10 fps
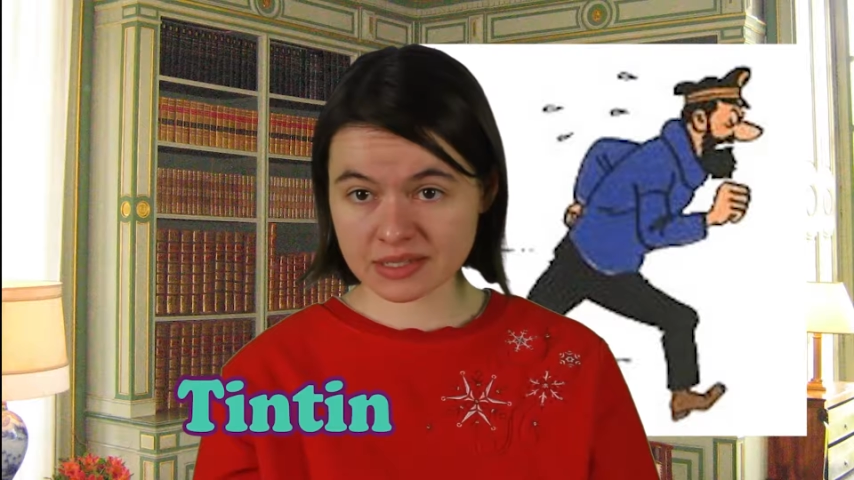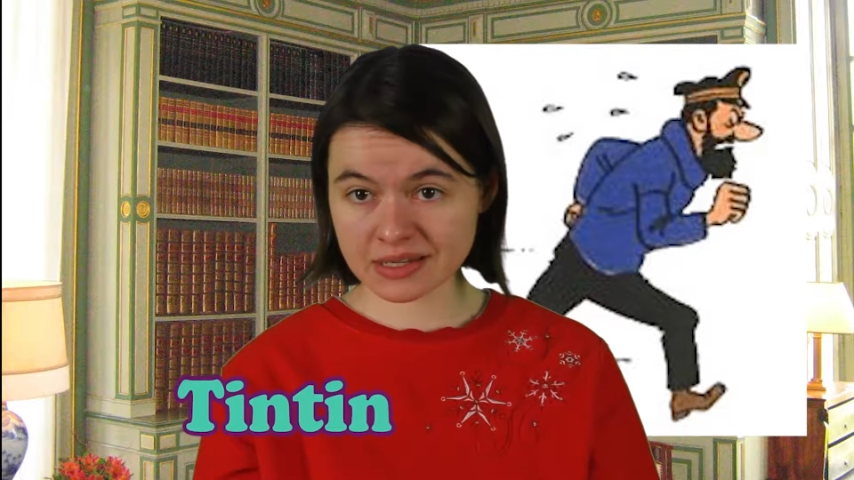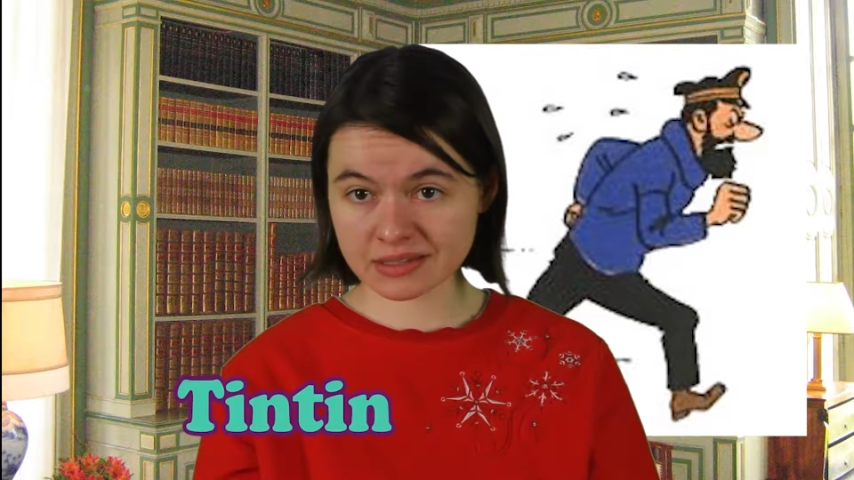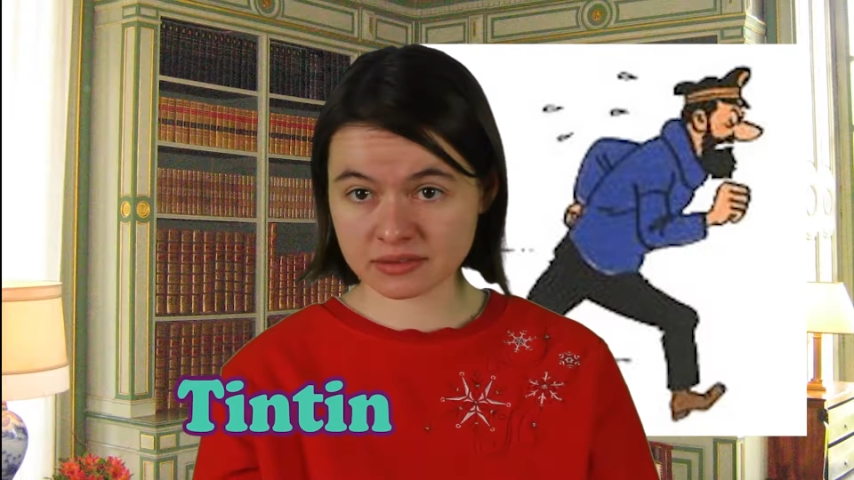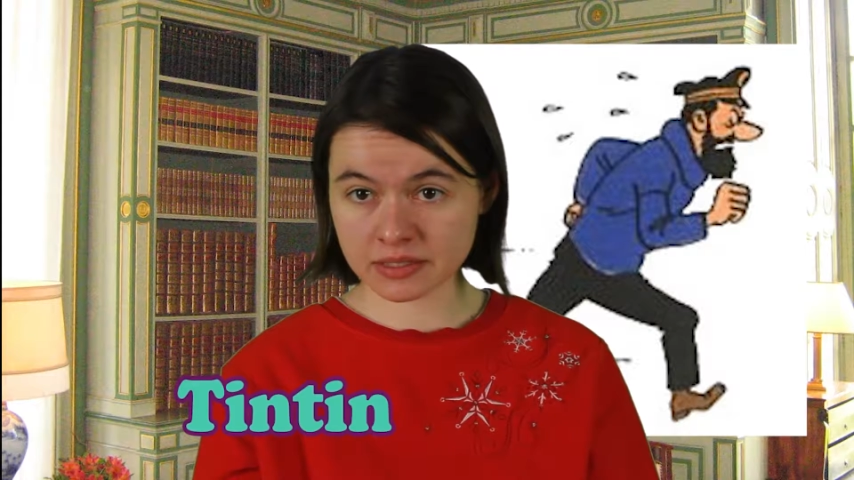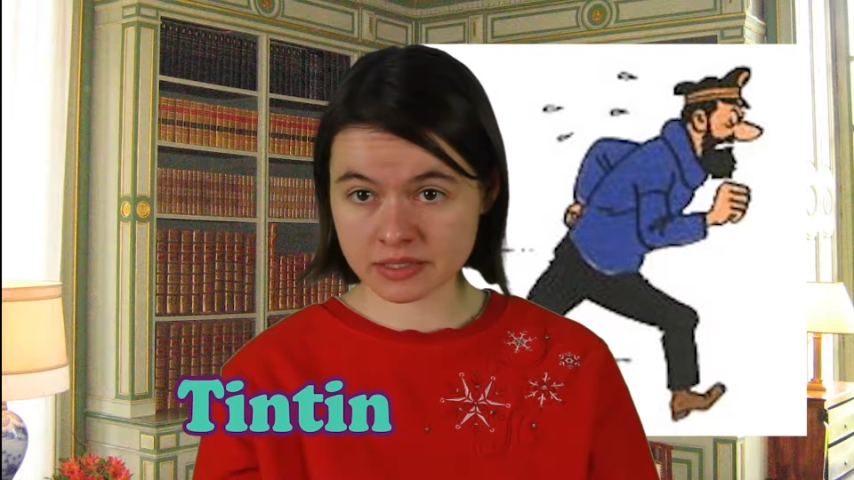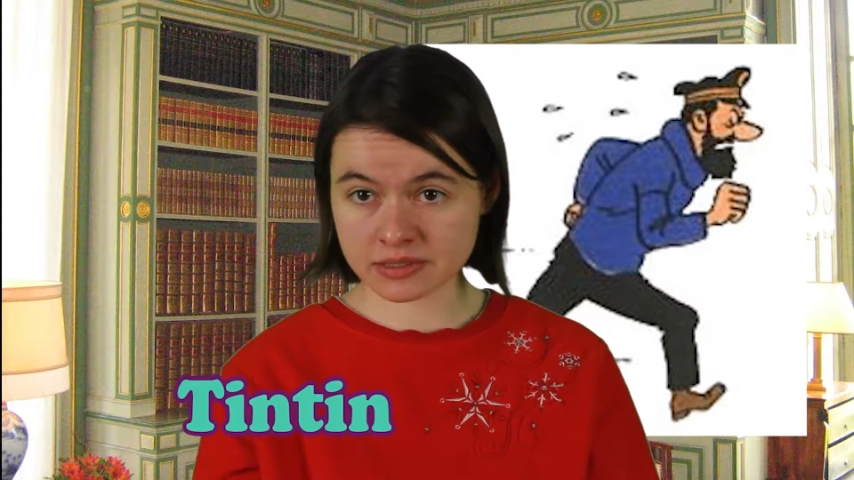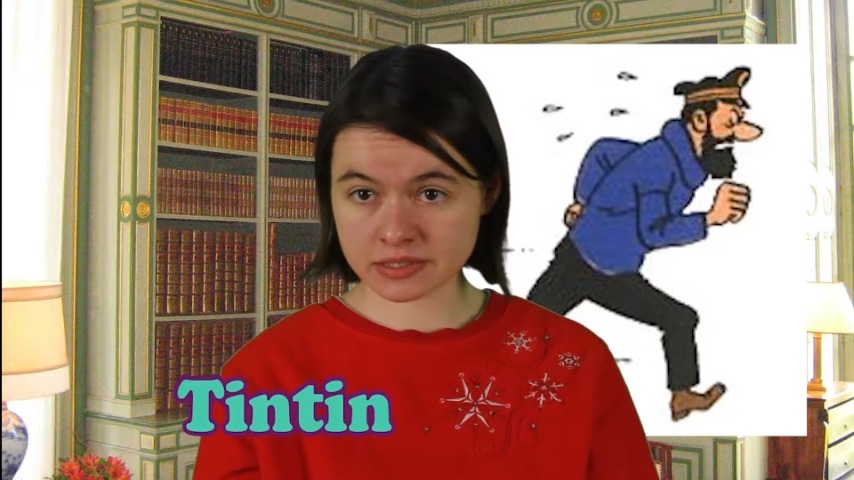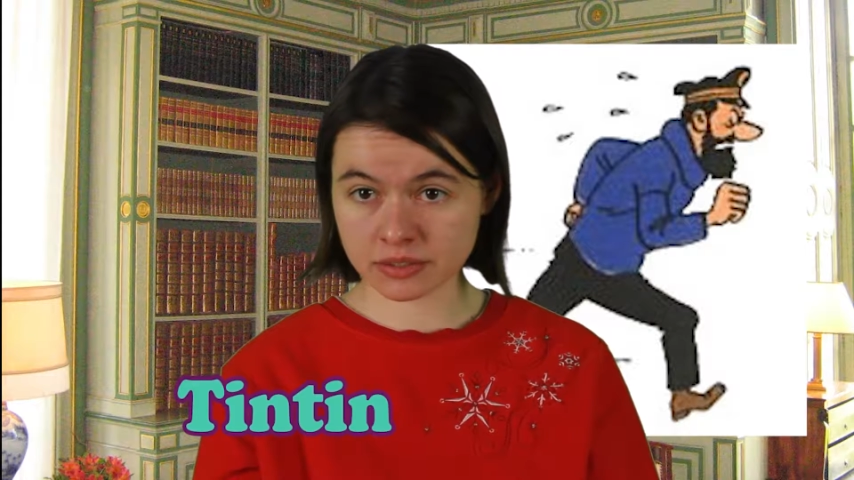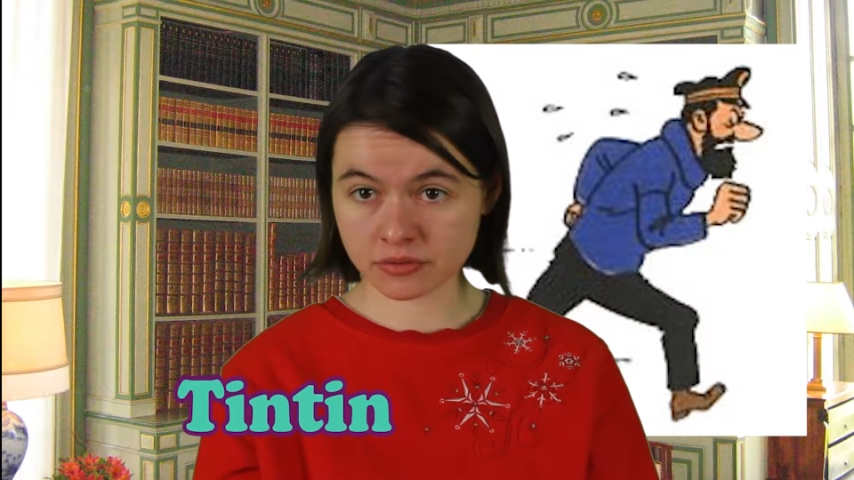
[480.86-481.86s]
Tintin
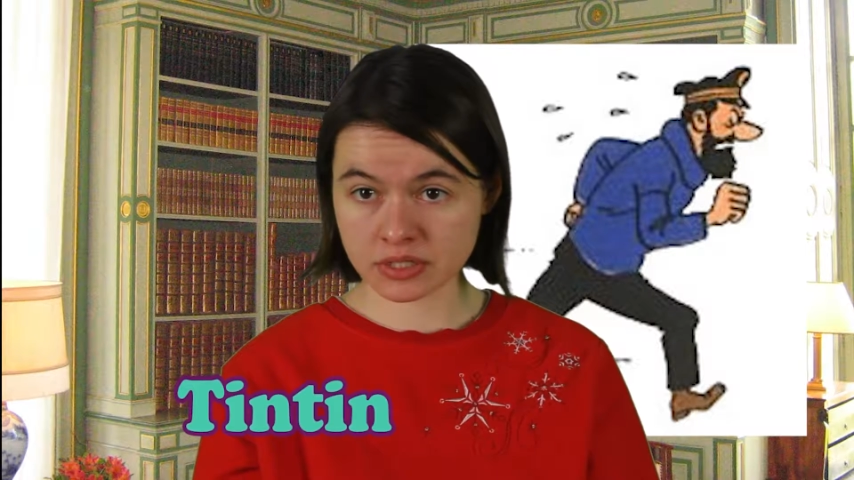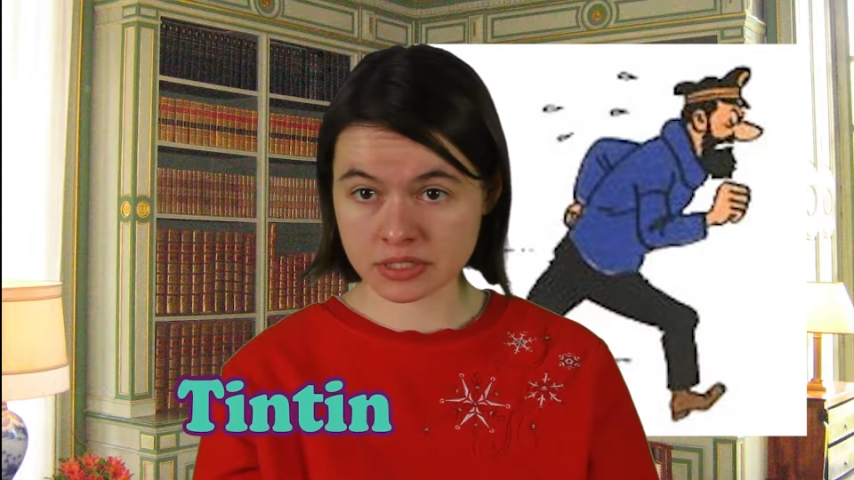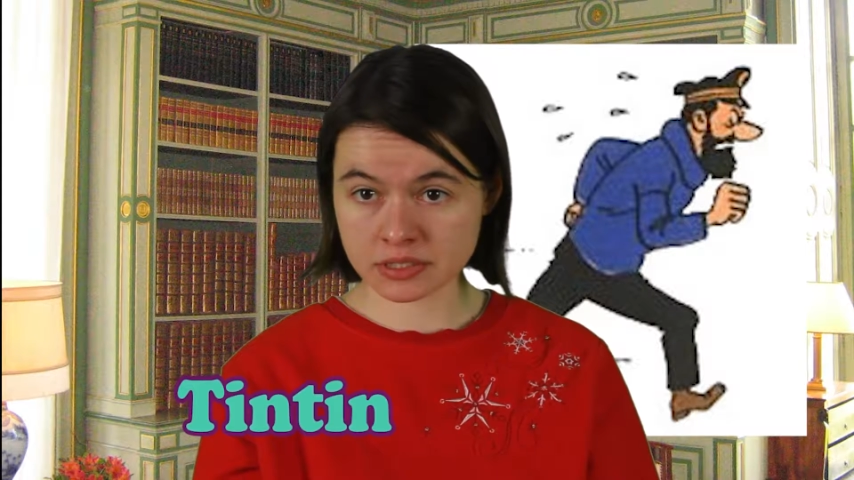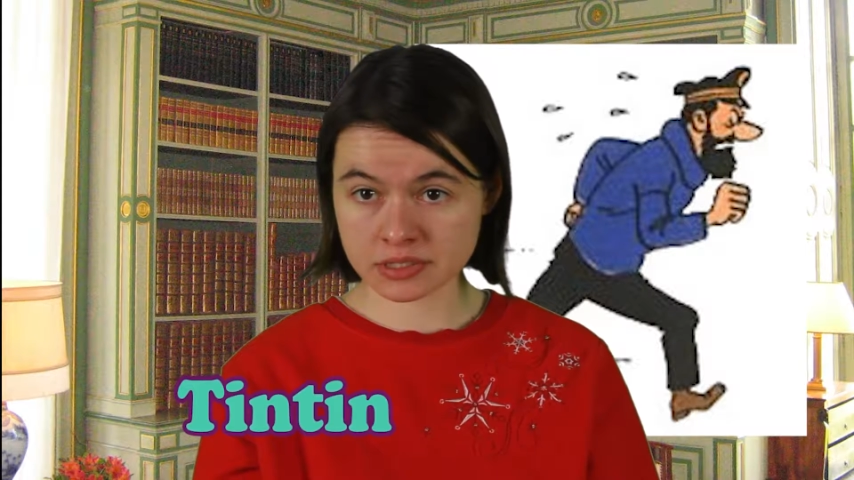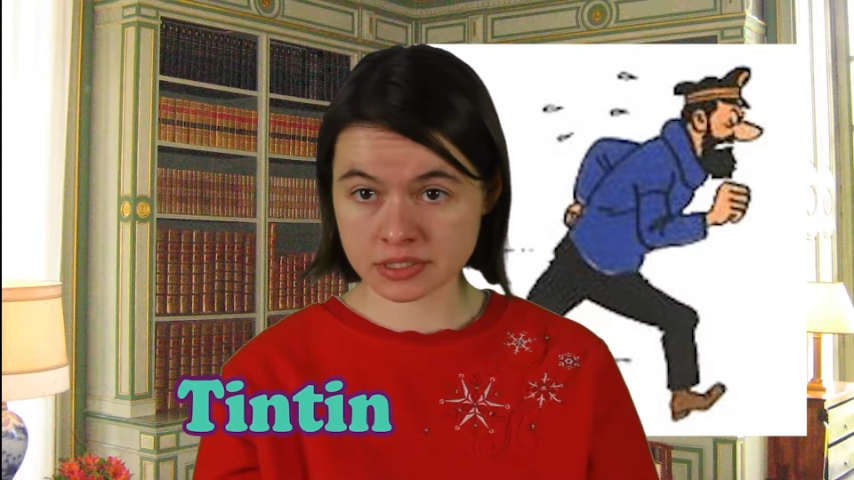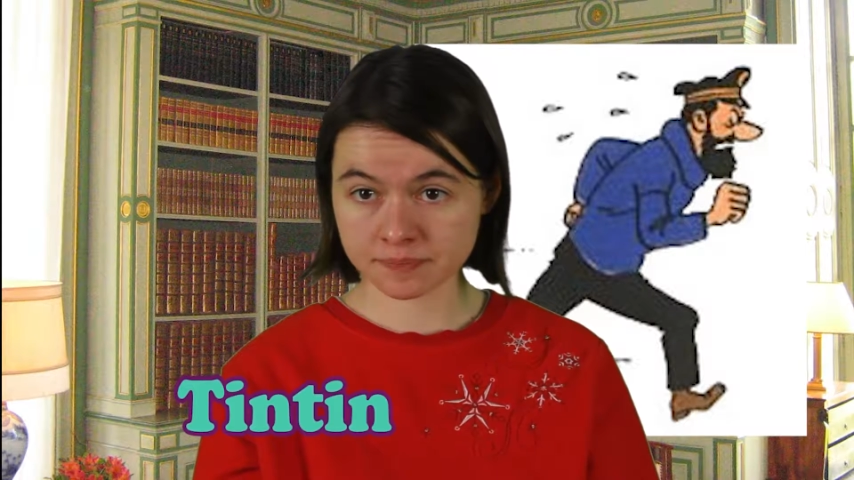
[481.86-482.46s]
series.